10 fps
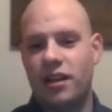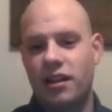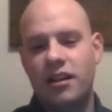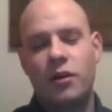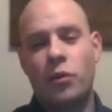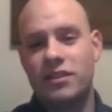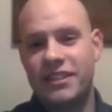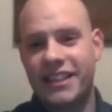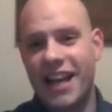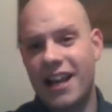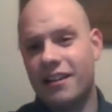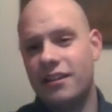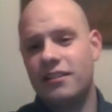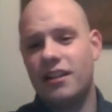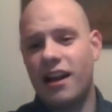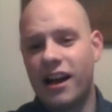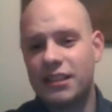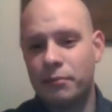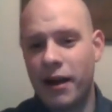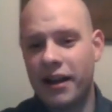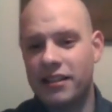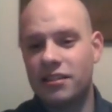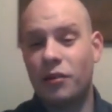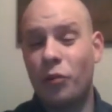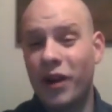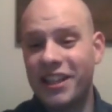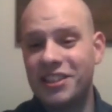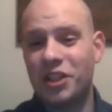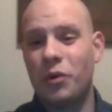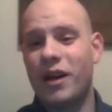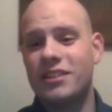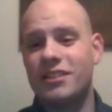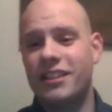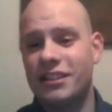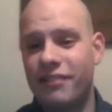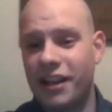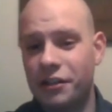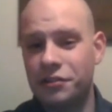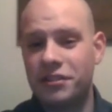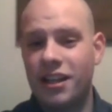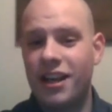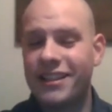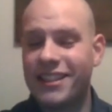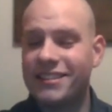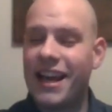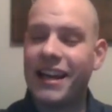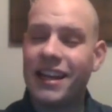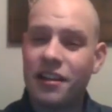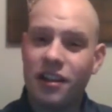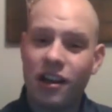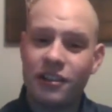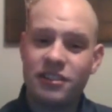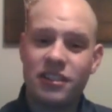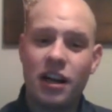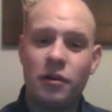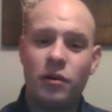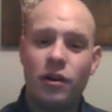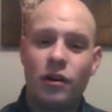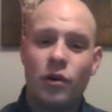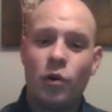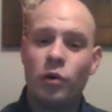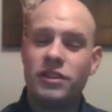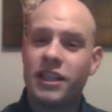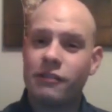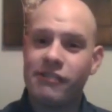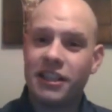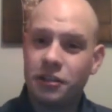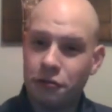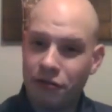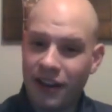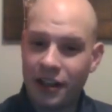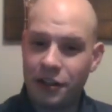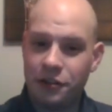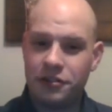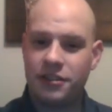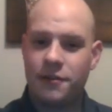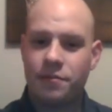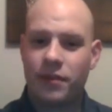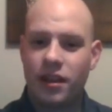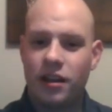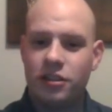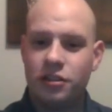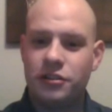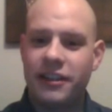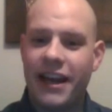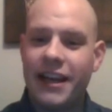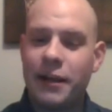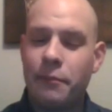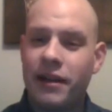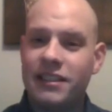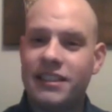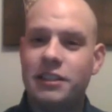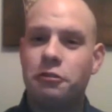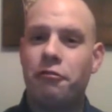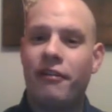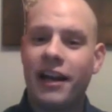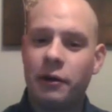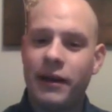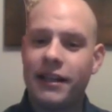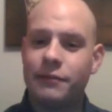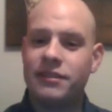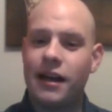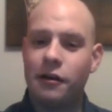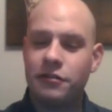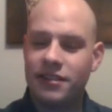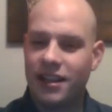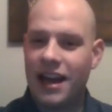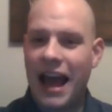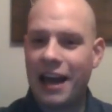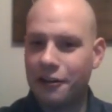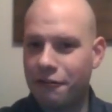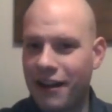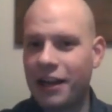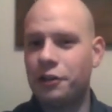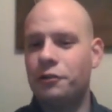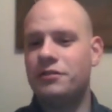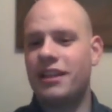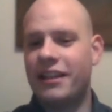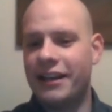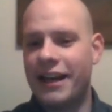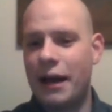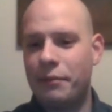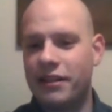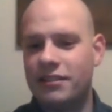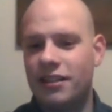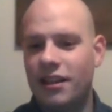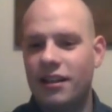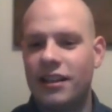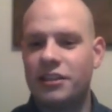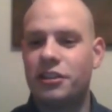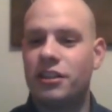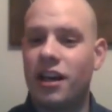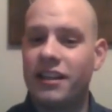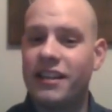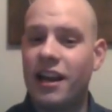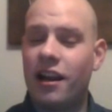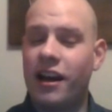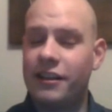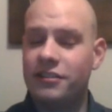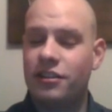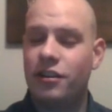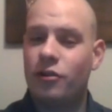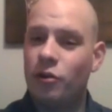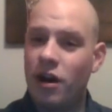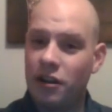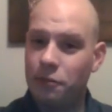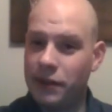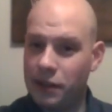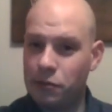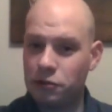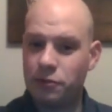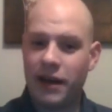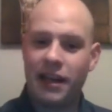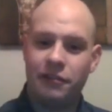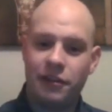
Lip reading: Once again, the last man is unwilling to question his values against any other lifestyle or generational values, due to their inability to evaluate themselves and the values that they inhabit that should guide their lives or other people's behaviour.